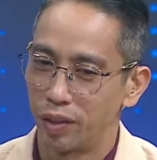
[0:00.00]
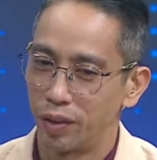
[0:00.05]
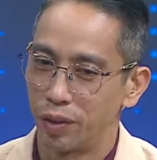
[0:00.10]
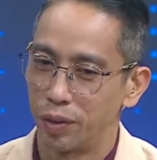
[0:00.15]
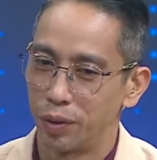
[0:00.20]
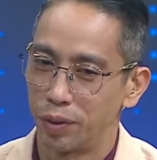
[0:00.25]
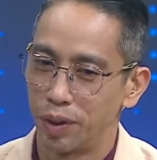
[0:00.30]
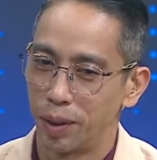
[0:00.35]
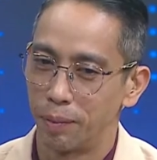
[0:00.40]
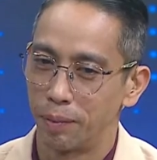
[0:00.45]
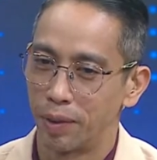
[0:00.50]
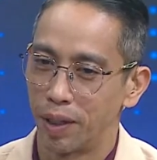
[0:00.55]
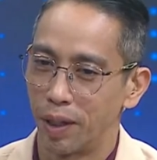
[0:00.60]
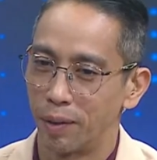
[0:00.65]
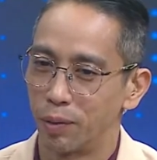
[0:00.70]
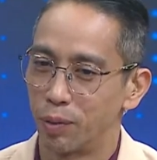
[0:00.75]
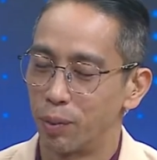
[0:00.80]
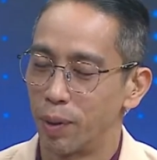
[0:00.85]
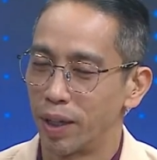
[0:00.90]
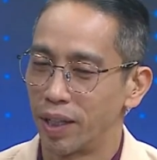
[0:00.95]
to
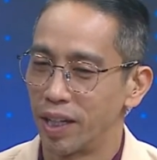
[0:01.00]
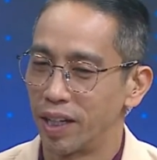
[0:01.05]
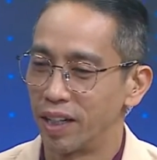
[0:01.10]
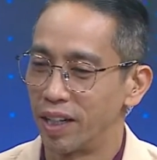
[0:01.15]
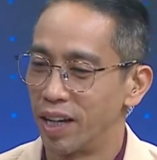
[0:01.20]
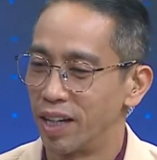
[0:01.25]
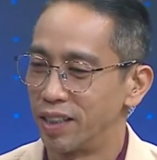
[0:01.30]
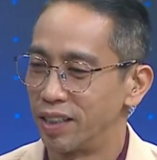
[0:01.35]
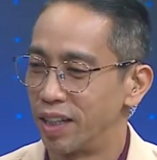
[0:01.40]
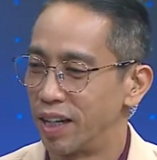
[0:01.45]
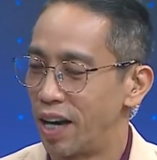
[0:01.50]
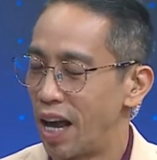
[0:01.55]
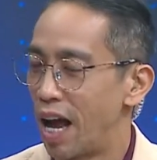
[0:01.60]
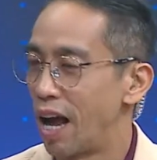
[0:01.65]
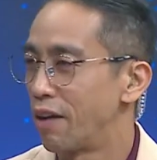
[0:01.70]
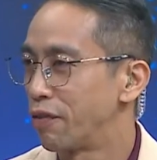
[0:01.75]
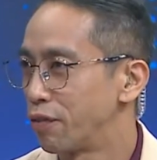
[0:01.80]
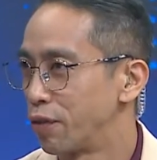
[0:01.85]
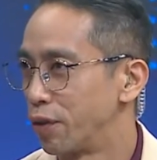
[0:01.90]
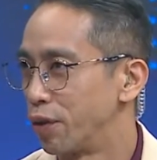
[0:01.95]
sometimes recognize that
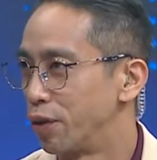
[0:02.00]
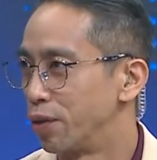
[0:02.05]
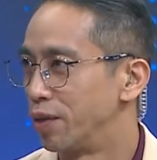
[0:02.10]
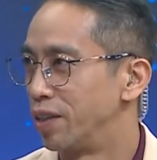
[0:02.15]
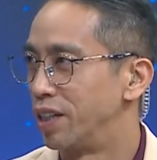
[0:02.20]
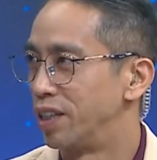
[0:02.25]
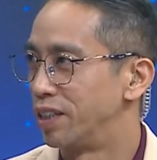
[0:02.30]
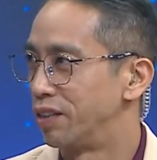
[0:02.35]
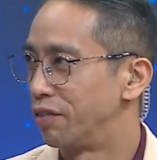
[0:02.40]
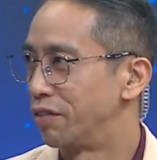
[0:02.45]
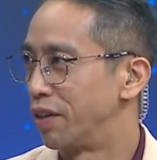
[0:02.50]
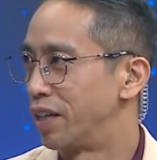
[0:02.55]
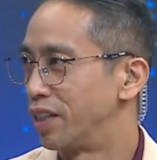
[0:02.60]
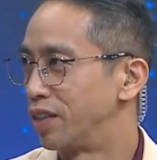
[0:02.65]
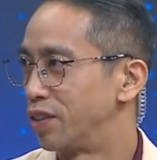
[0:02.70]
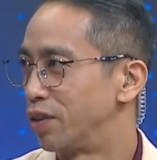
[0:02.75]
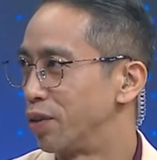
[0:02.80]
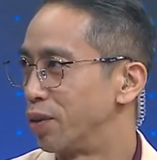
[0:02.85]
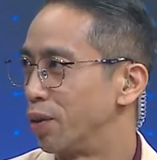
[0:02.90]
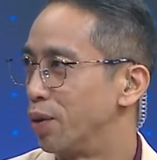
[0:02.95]
after these
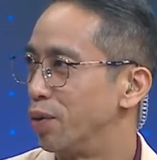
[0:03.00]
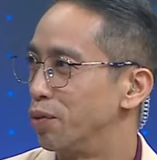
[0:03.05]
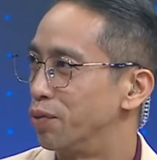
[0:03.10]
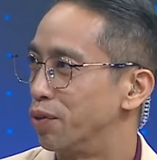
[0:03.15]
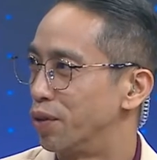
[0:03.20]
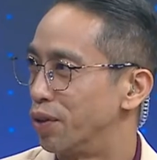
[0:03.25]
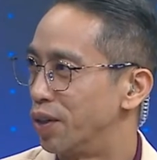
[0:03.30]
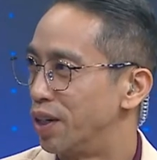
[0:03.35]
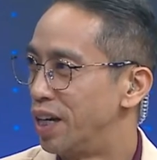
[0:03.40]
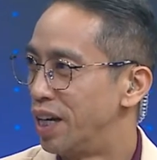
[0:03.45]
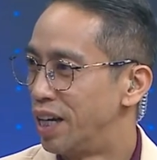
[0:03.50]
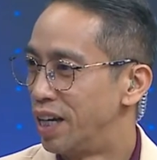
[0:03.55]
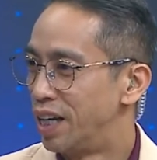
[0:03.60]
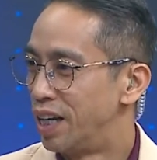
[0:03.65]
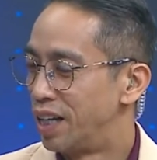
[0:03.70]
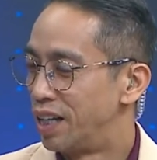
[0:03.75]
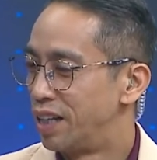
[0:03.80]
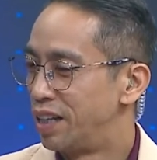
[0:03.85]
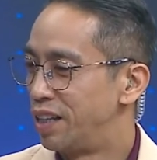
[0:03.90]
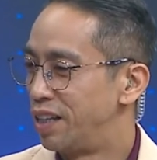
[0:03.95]
events are over,
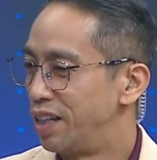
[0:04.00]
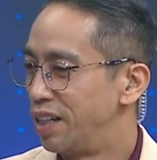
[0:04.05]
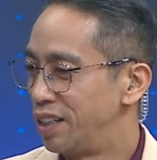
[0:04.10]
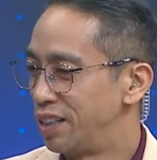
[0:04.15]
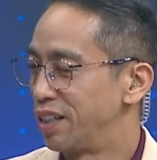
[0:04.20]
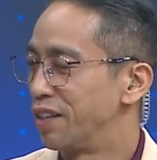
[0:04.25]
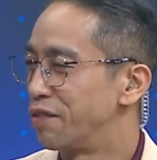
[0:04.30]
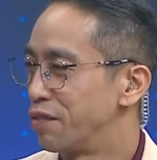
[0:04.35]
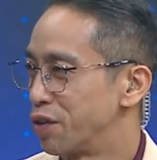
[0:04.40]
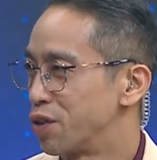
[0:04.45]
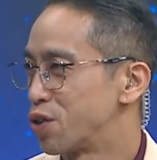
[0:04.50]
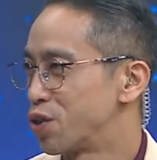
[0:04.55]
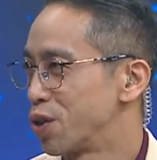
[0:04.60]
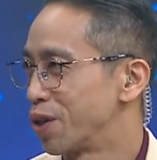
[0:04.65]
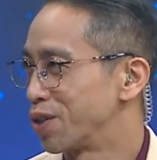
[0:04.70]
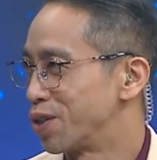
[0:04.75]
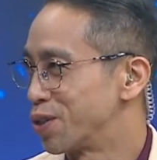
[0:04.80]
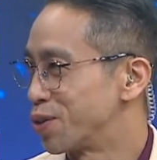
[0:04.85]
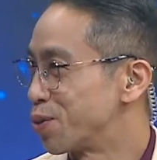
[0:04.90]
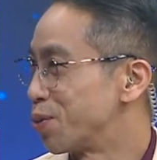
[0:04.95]
these infrastructures